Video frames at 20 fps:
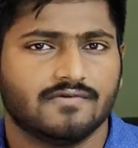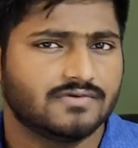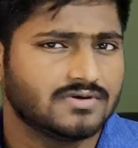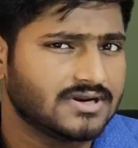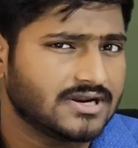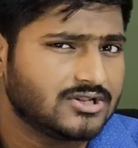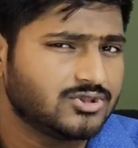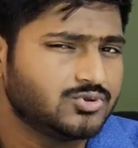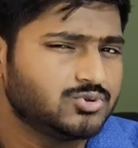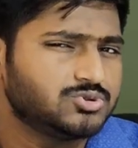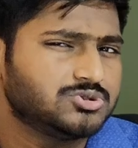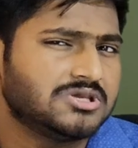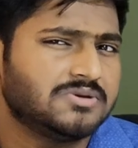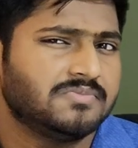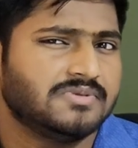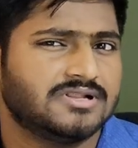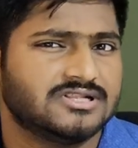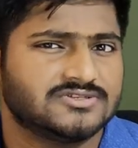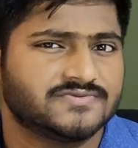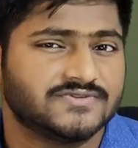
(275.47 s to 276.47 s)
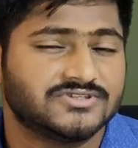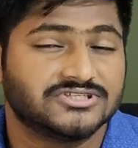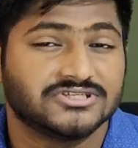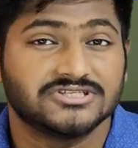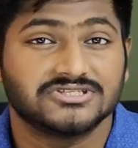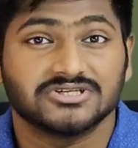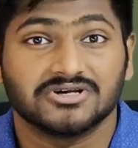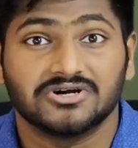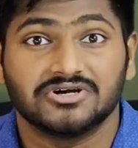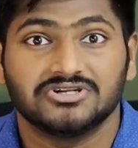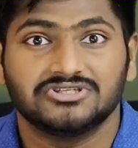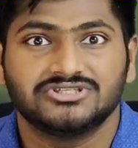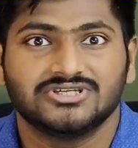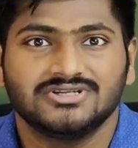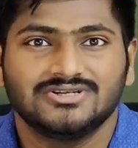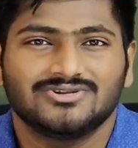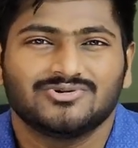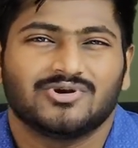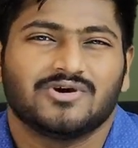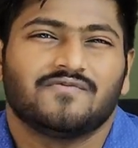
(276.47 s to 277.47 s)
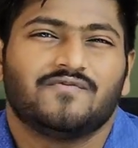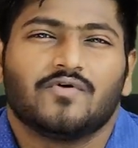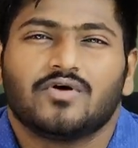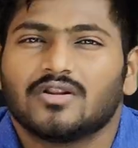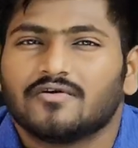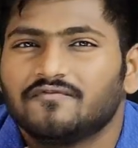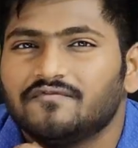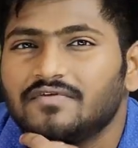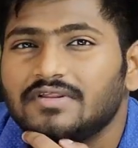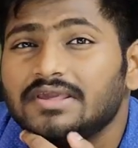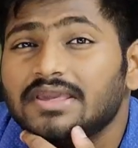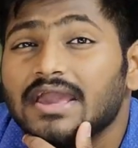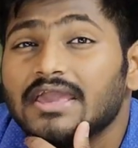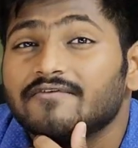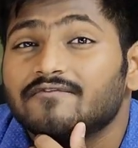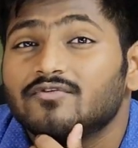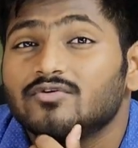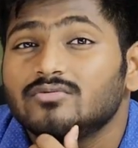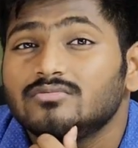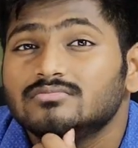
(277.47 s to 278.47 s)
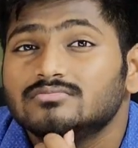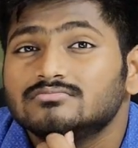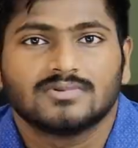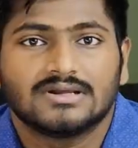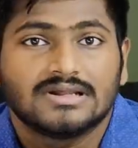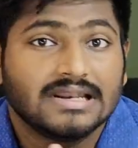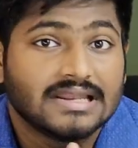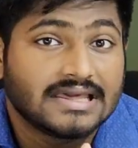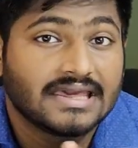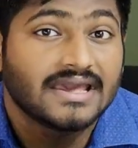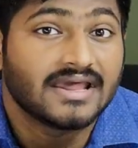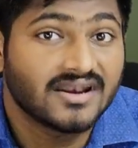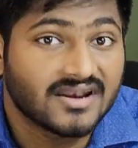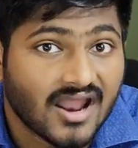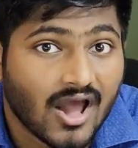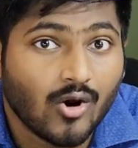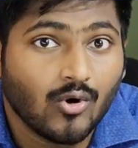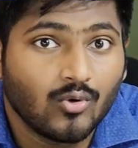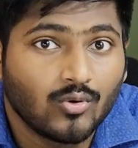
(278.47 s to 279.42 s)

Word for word: get those emails which says urgent, you have won a free iPhone, click here now?